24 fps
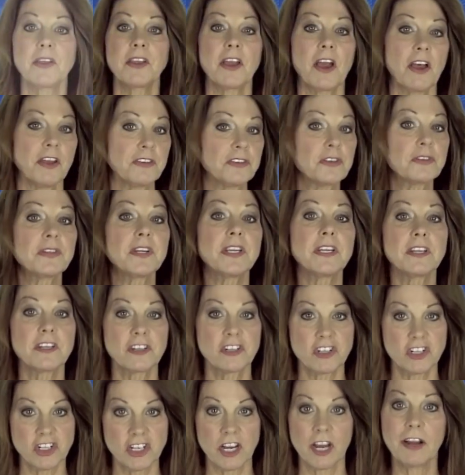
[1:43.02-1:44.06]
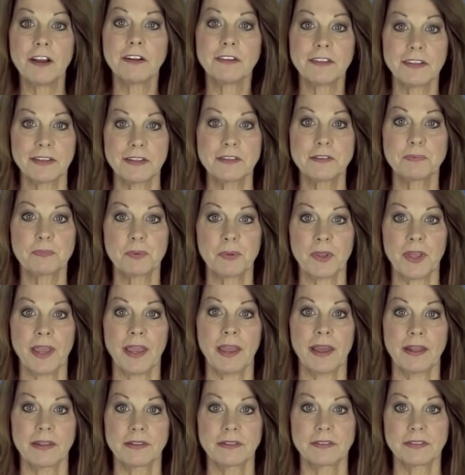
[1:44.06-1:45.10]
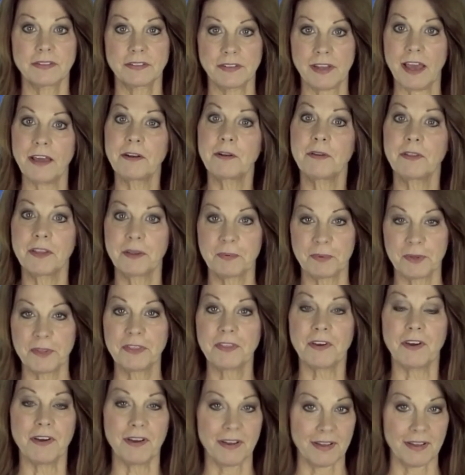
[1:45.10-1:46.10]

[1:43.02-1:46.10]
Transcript: you also need to share these plans, not only with